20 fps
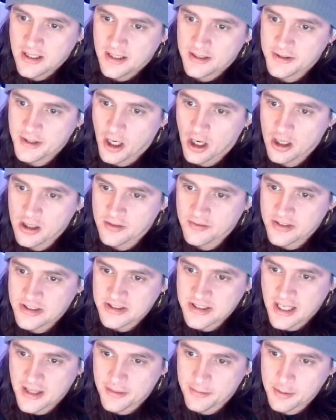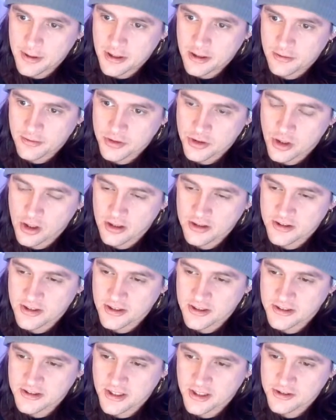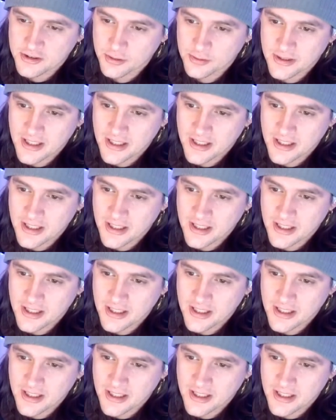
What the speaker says: Donovan's got 3-0 Richarlison, Lacelso,